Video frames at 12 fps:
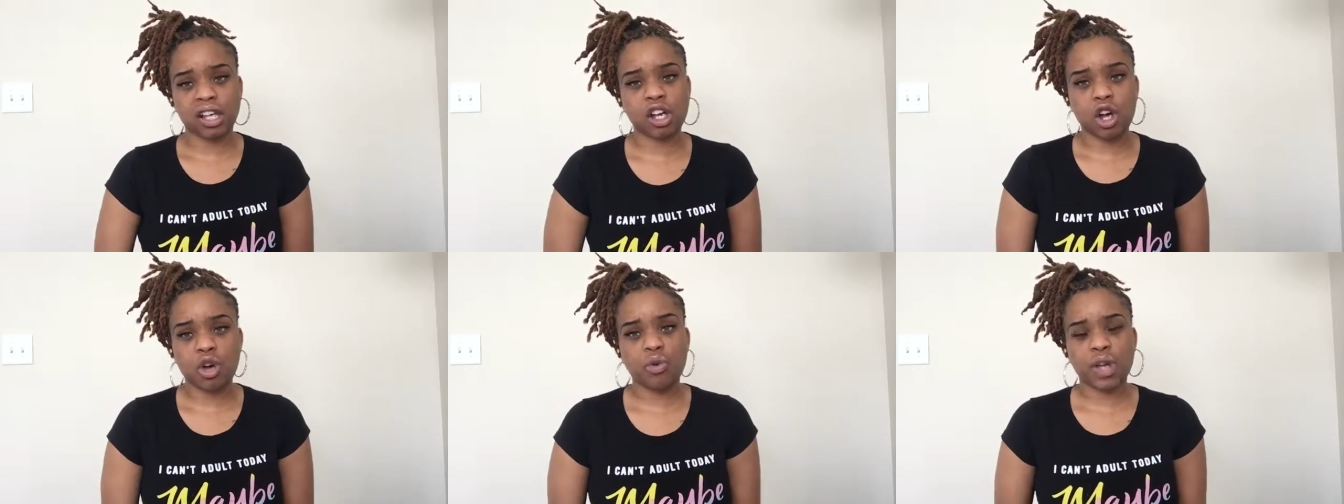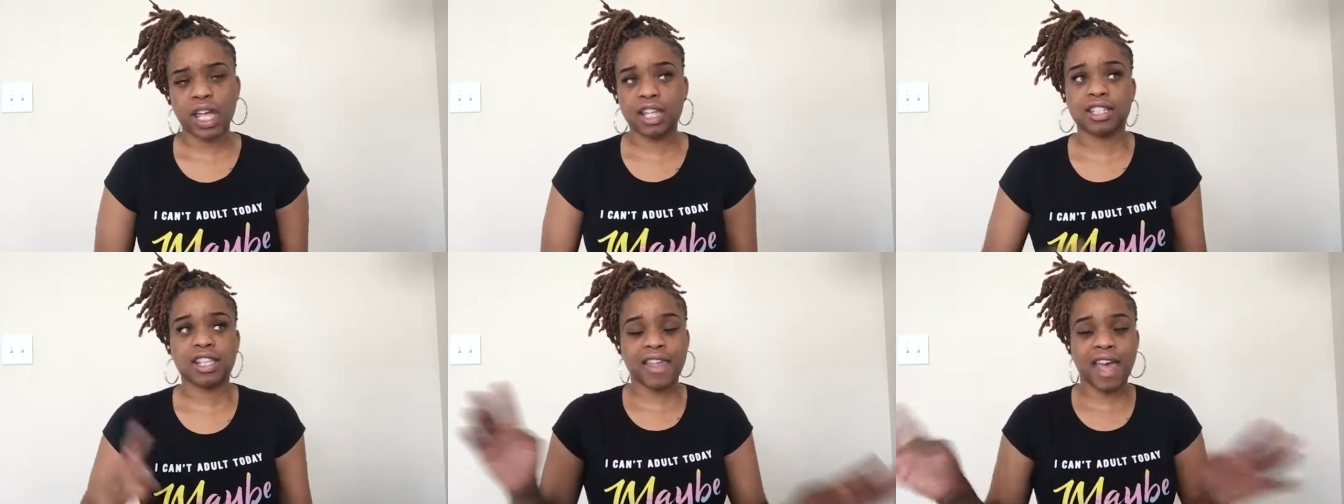go
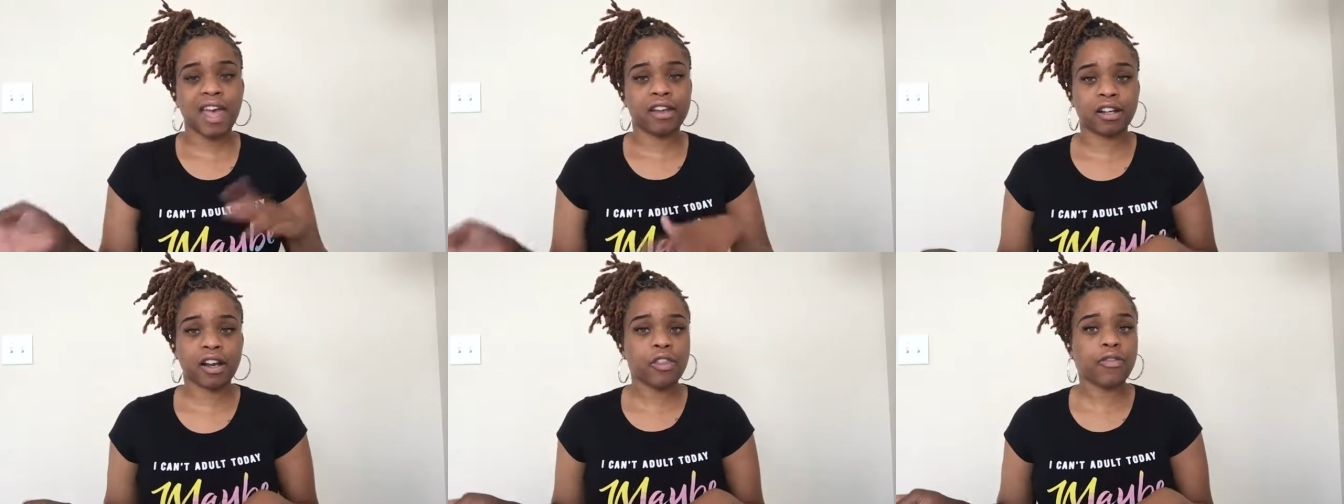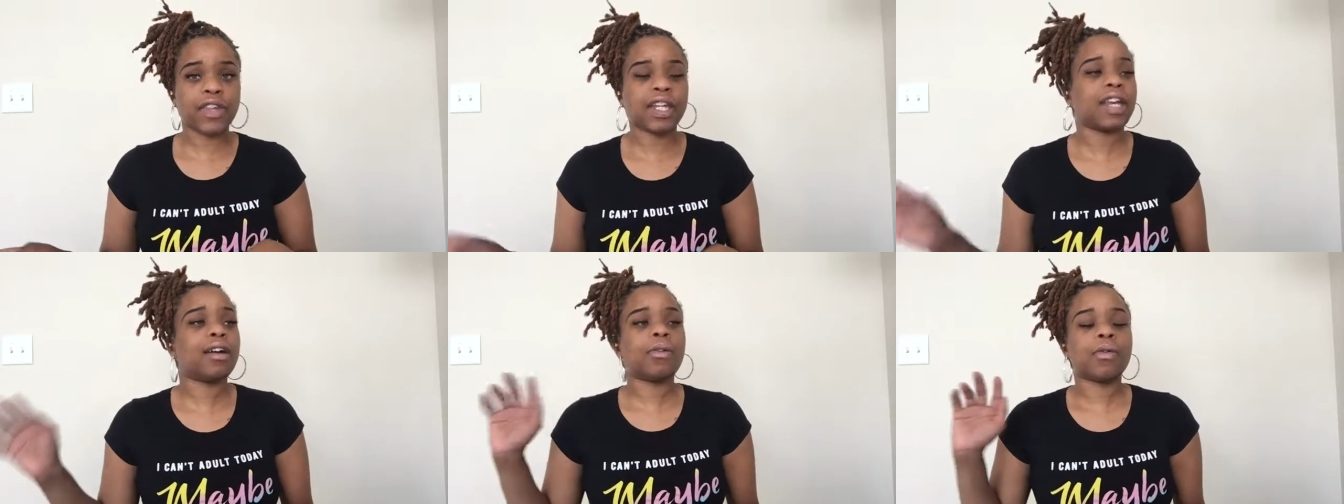into that in another
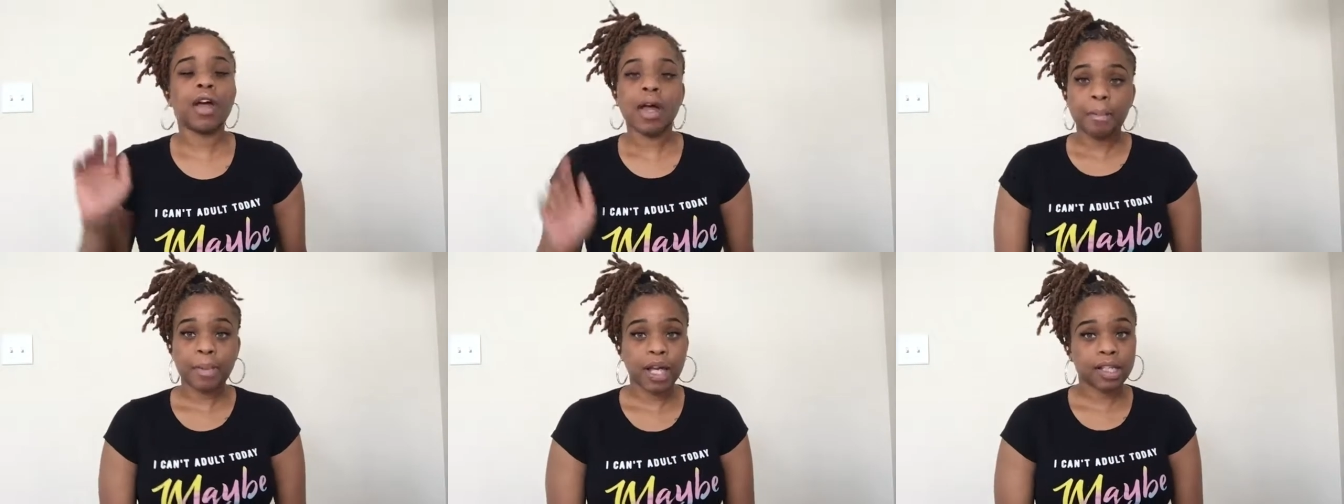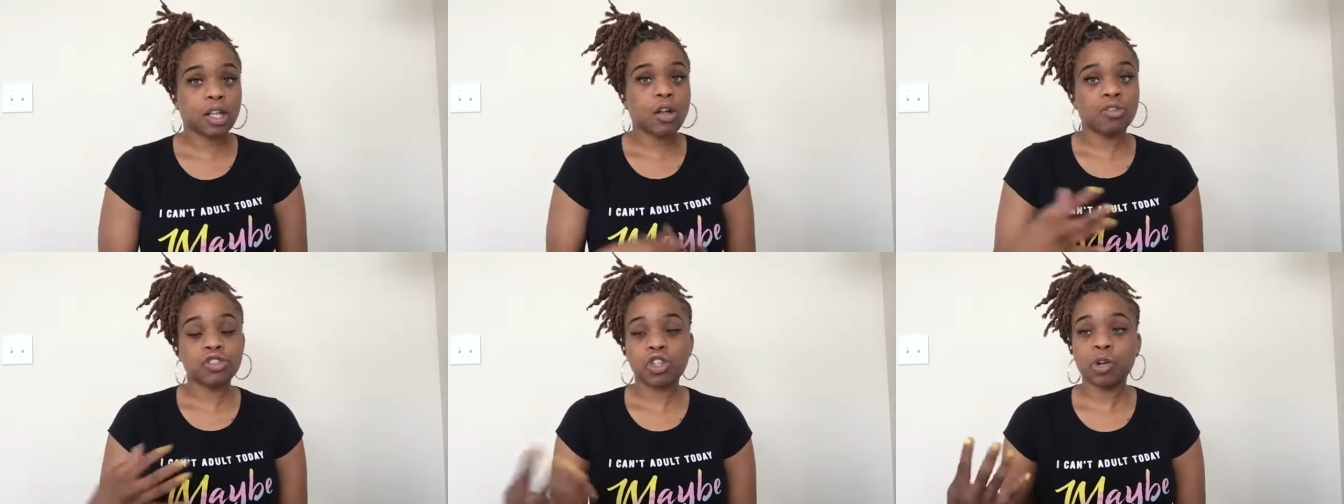video, but
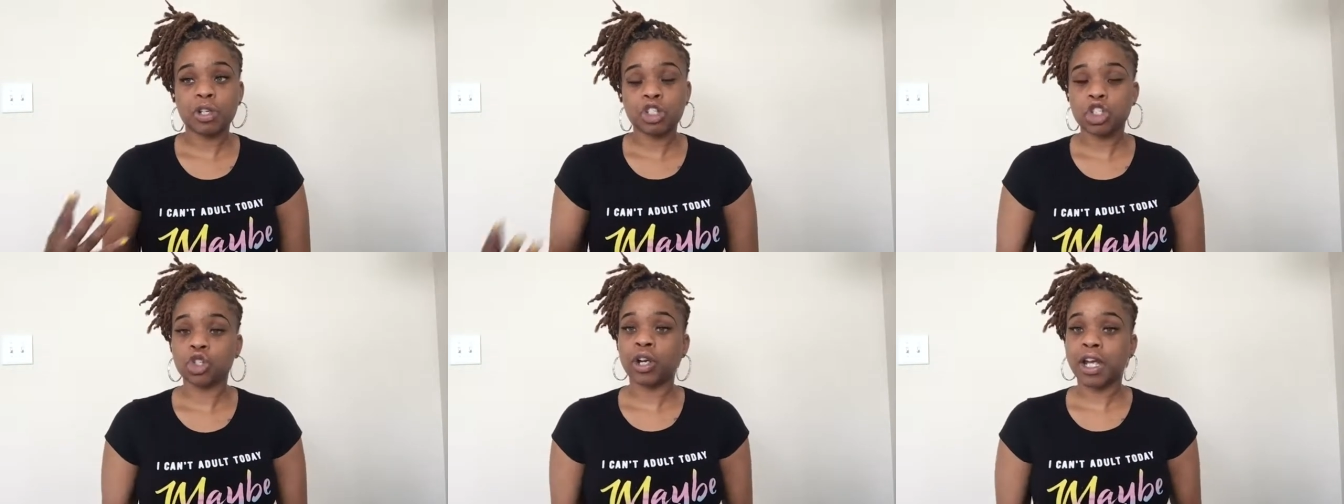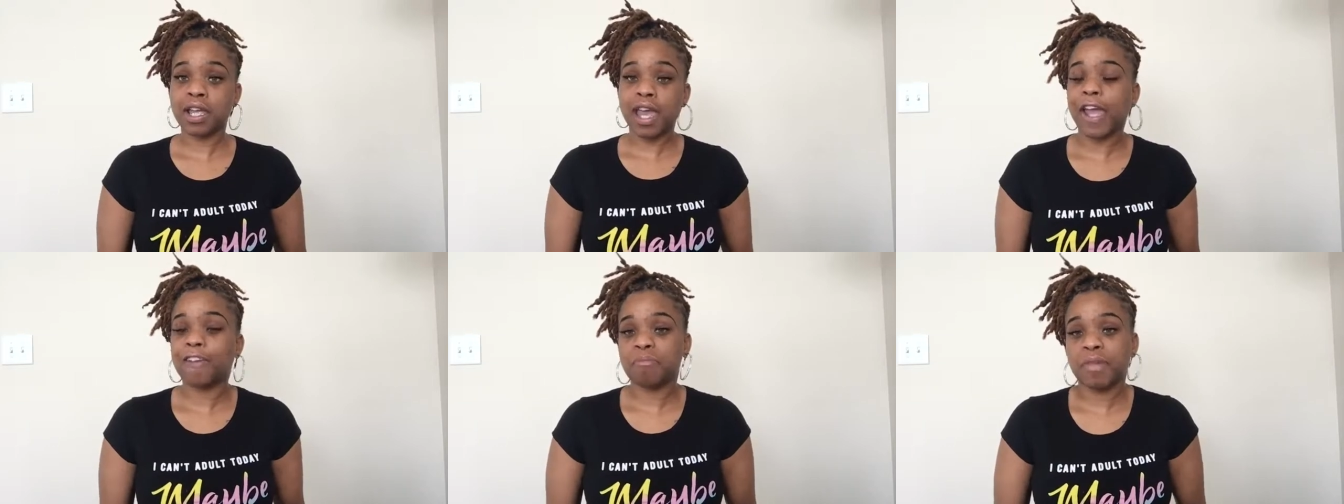long story short, it
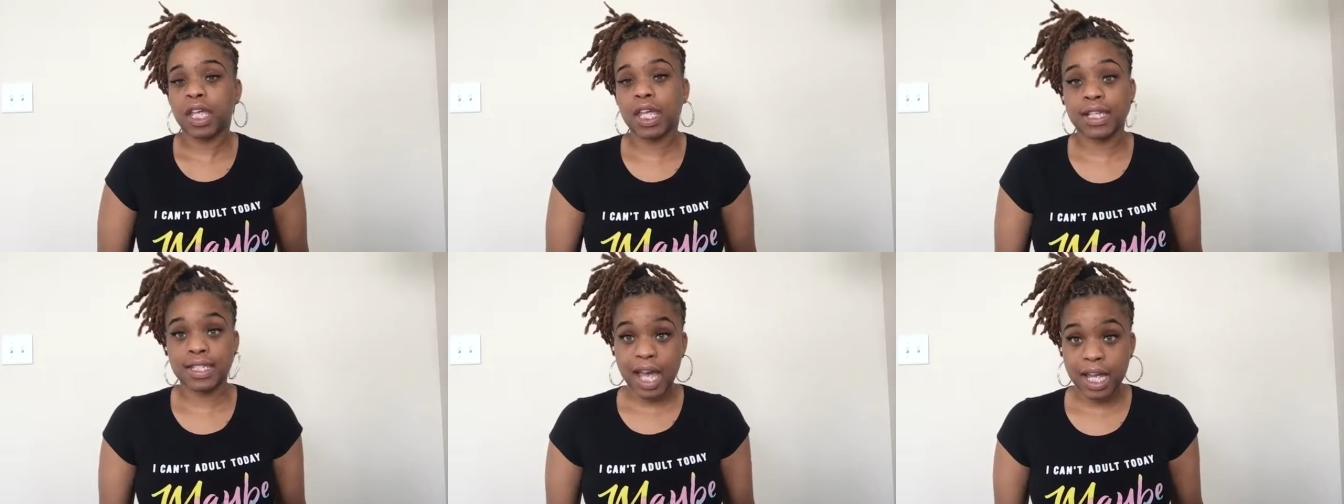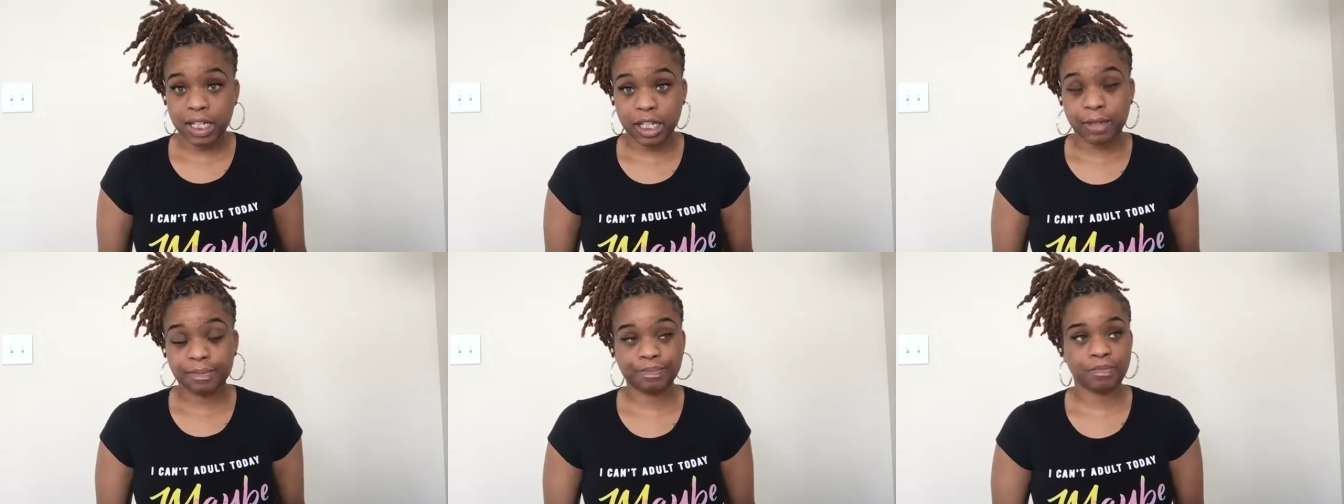gave me
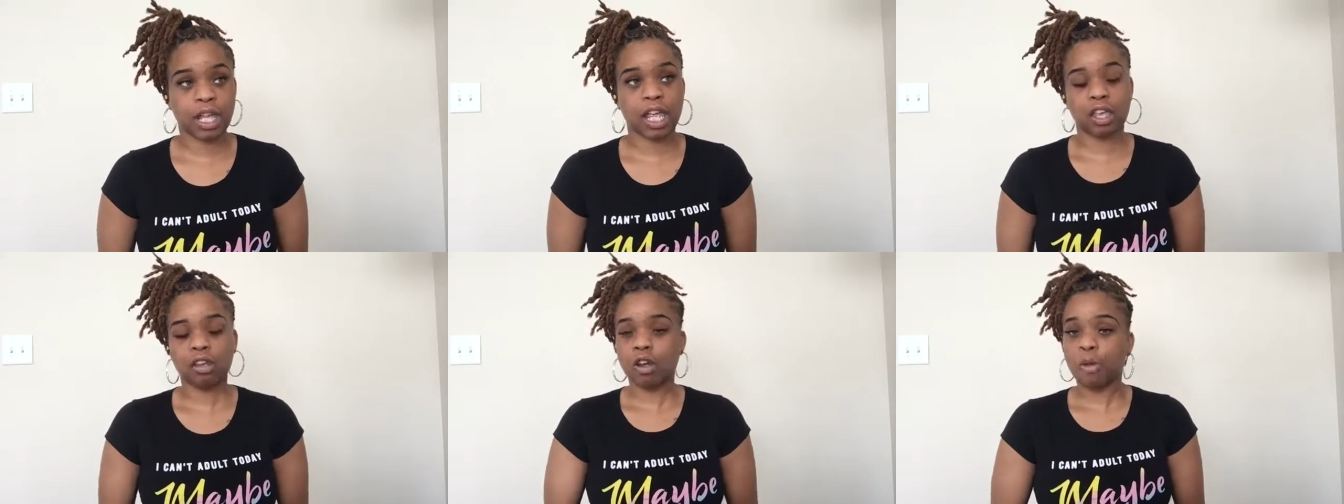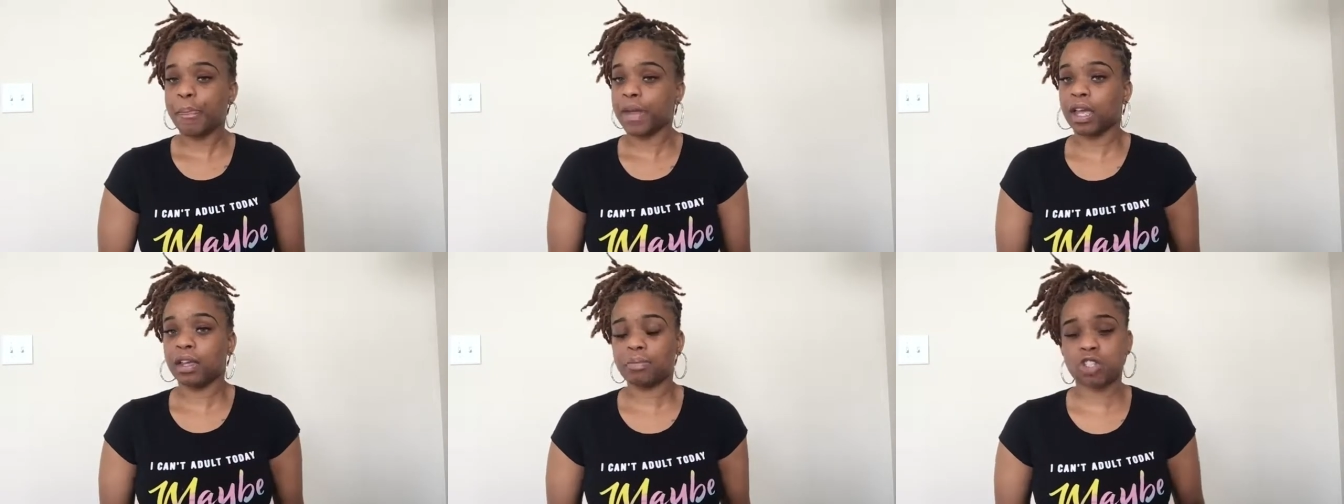anxiety. And you know,
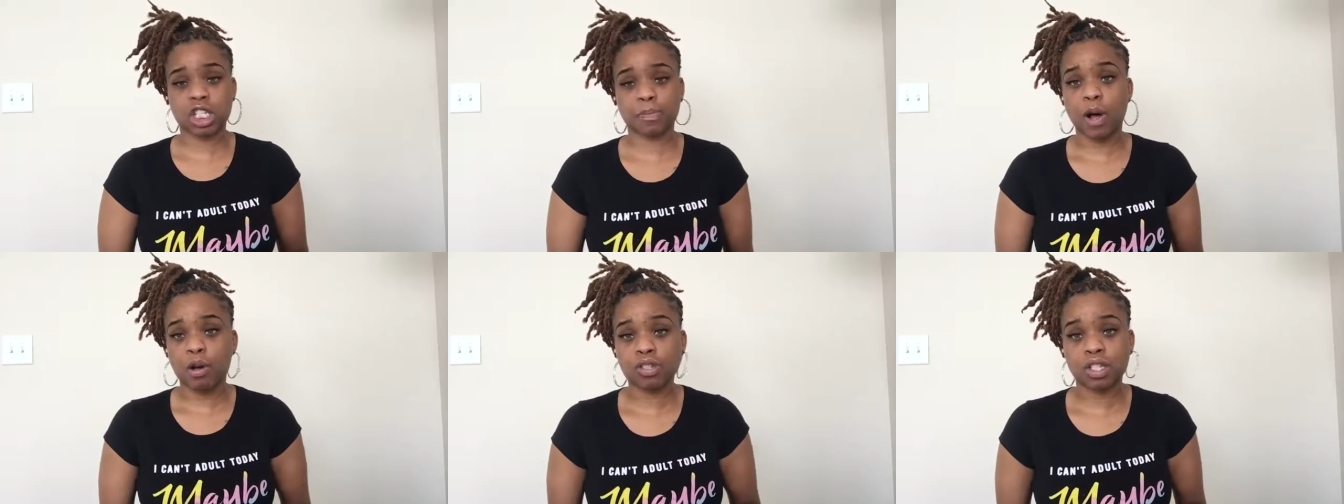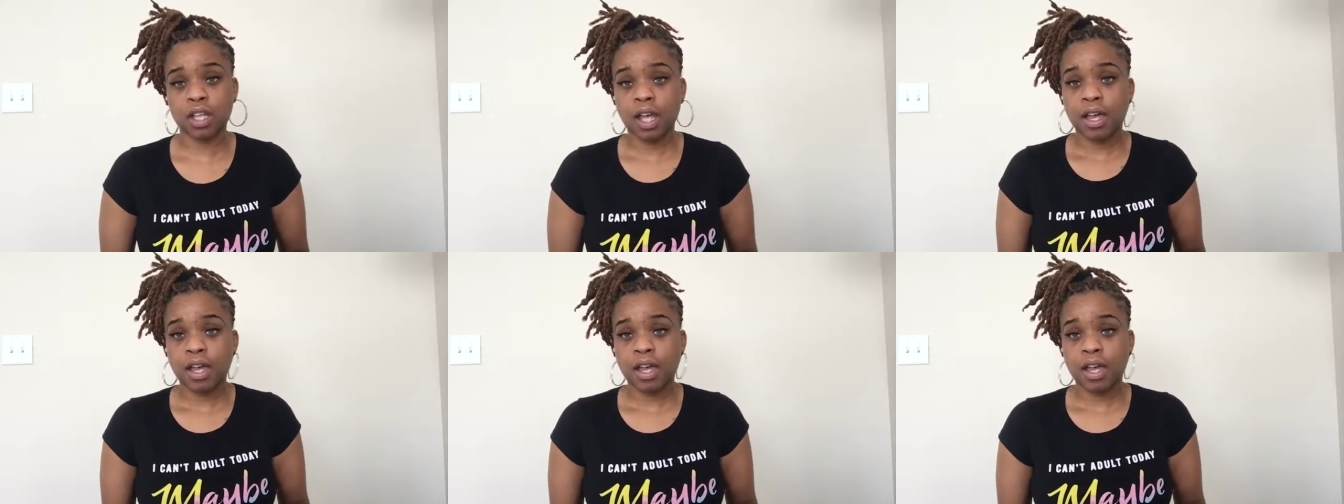being just post